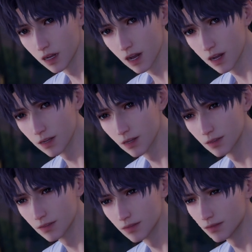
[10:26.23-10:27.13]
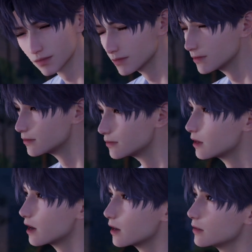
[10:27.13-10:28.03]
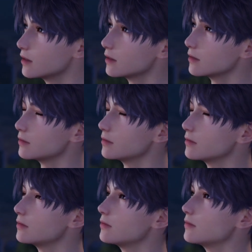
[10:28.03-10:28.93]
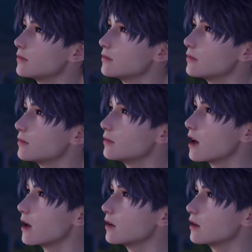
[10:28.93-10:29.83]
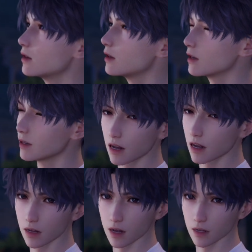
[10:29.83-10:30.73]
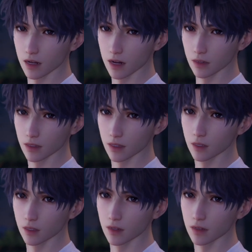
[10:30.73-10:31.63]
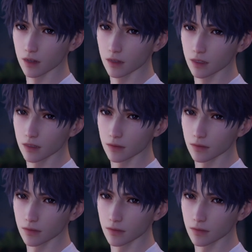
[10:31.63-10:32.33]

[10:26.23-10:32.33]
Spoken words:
Yeah. Love. Now do you understand how dangerous the world is?